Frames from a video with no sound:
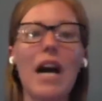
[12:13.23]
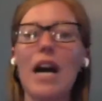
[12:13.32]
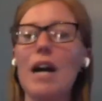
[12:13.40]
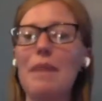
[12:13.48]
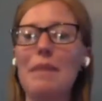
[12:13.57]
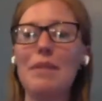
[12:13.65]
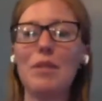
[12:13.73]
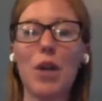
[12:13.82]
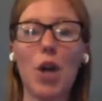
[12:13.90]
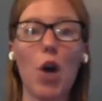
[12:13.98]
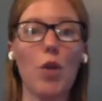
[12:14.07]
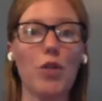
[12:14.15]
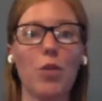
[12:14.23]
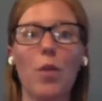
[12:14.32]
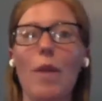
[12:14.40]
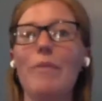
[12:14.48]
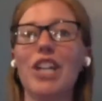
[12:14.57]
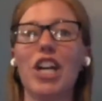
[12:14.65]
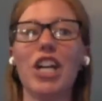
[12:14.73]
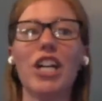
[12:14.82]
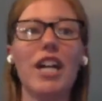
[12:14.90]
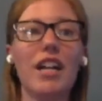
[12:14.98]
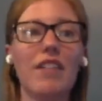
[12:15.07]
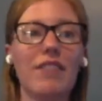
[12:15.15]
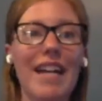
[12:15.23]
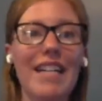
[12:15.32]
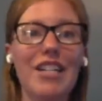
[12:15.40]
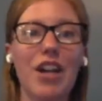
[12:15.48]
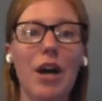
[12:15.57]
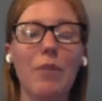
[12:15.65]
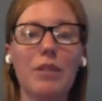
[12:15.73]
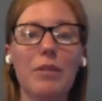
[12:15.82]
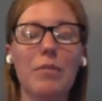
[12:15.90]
Maybe you want to host a webinar, right, to help